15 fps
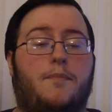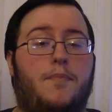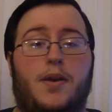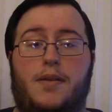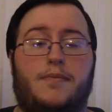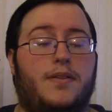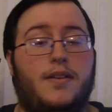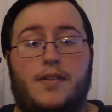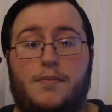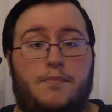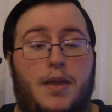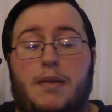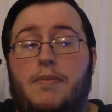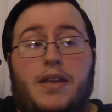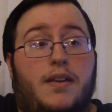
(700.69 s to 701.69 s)
but
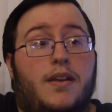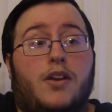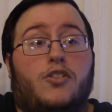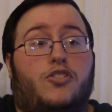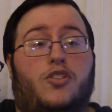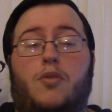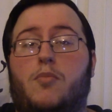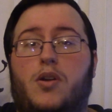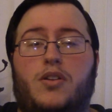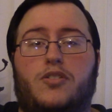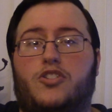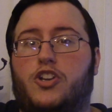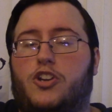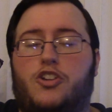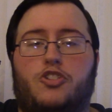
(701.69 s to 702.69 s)
maybe someone
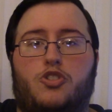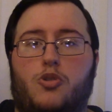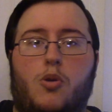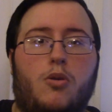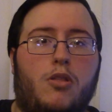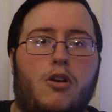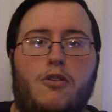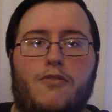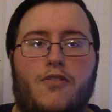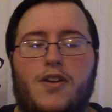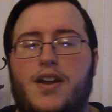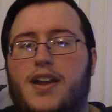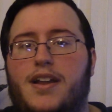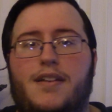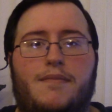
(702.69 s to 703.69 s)
took control
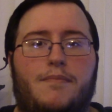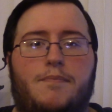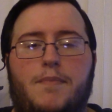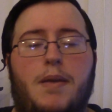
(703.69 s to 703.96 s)
over it.